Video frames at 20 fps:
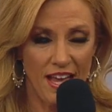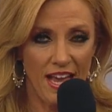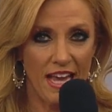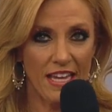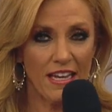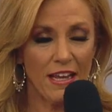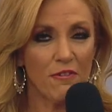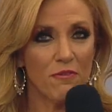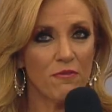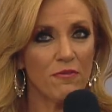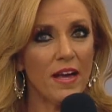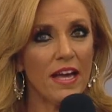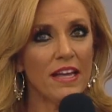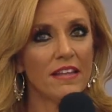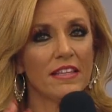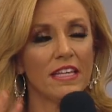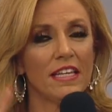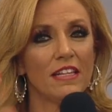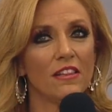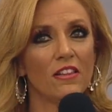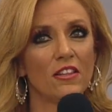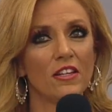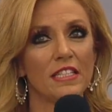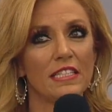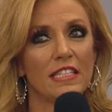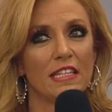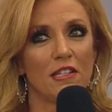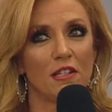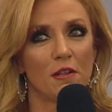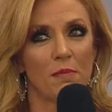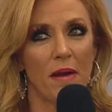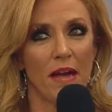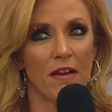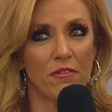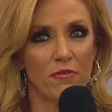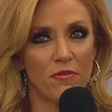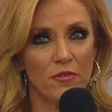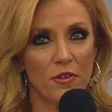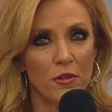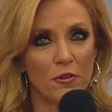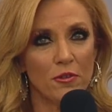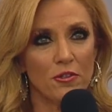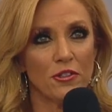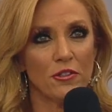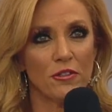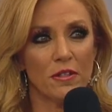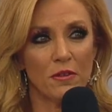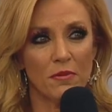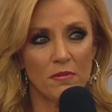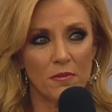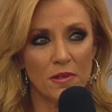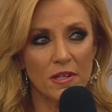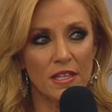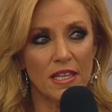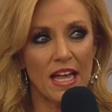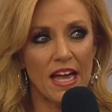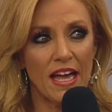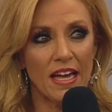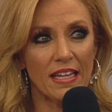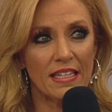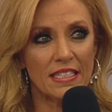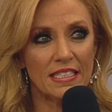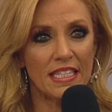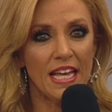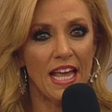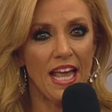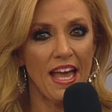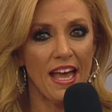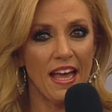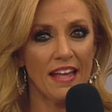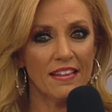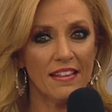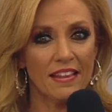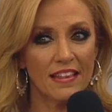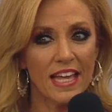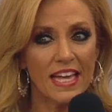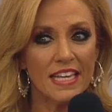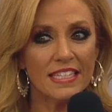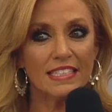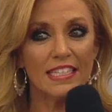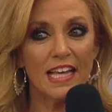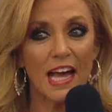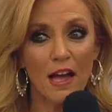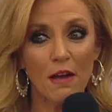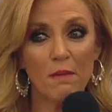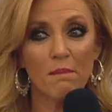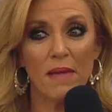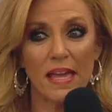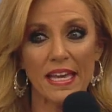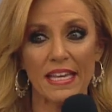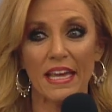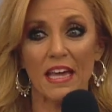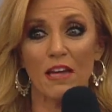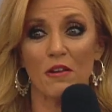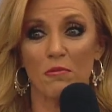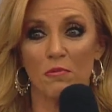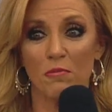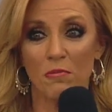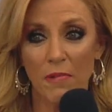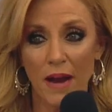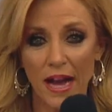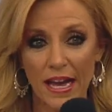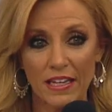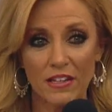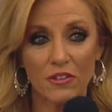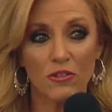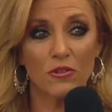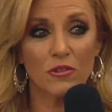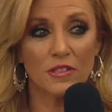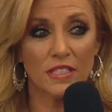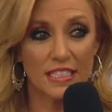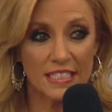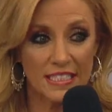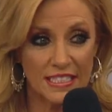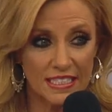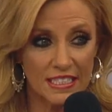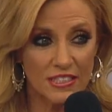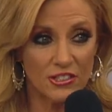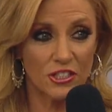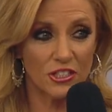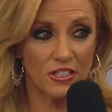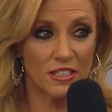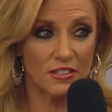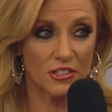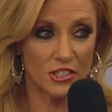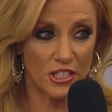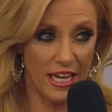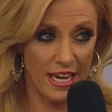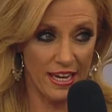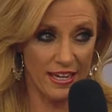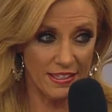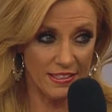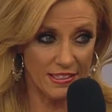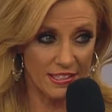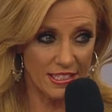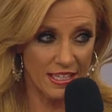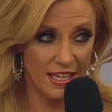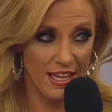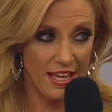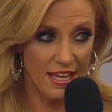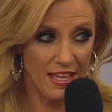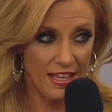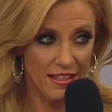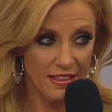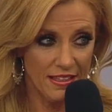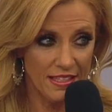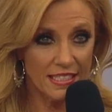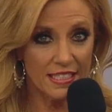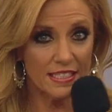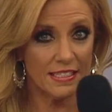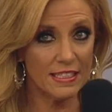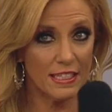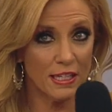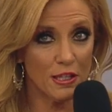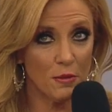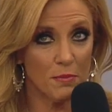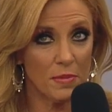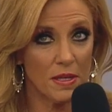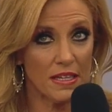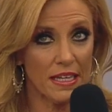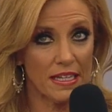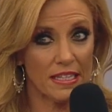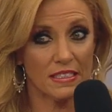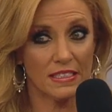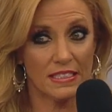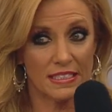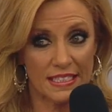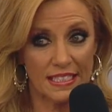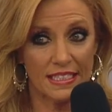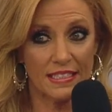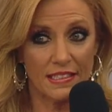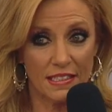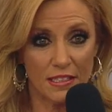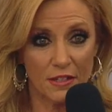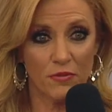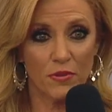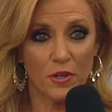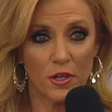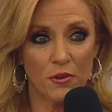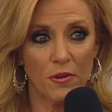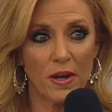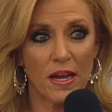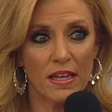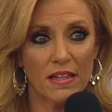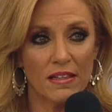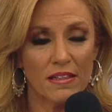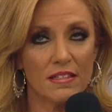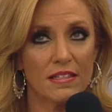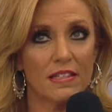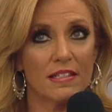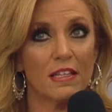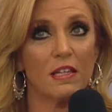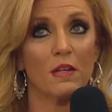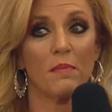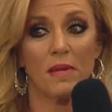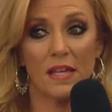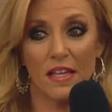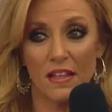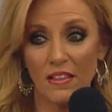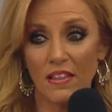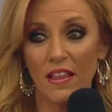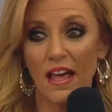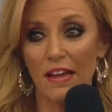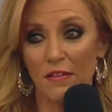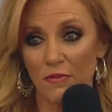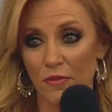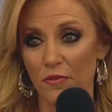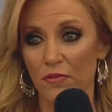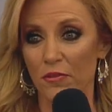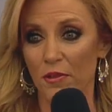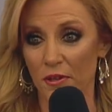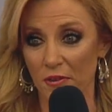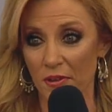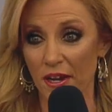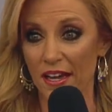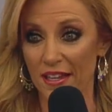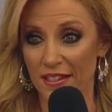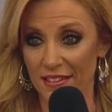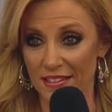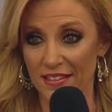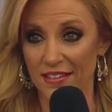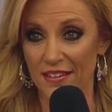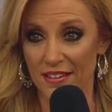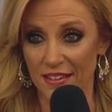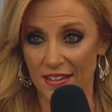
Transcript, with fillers: And I finally looked into my future and realized unless I make a radical decision to change, this isn't going to be like a season of regret. This is going to be a life of regret.